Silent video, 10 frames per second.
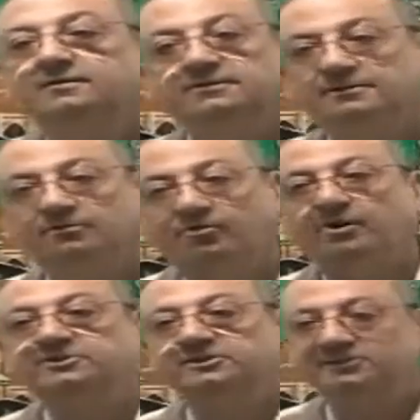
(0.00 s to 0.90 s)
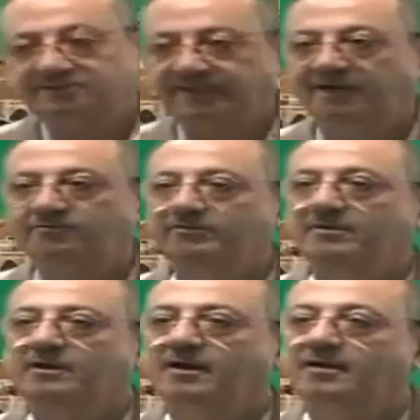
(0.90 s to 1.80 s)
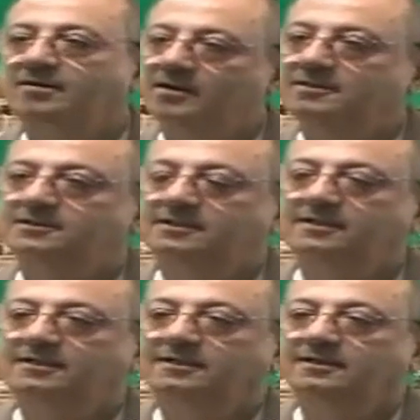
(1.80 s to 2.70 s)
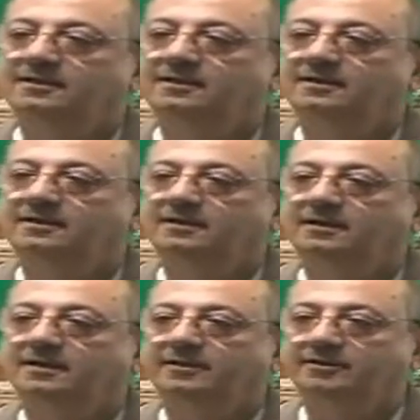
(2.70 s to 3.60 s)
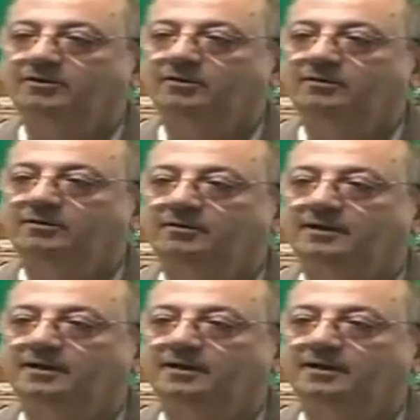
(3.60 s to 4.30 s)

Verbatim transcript: The words itself are not, you know,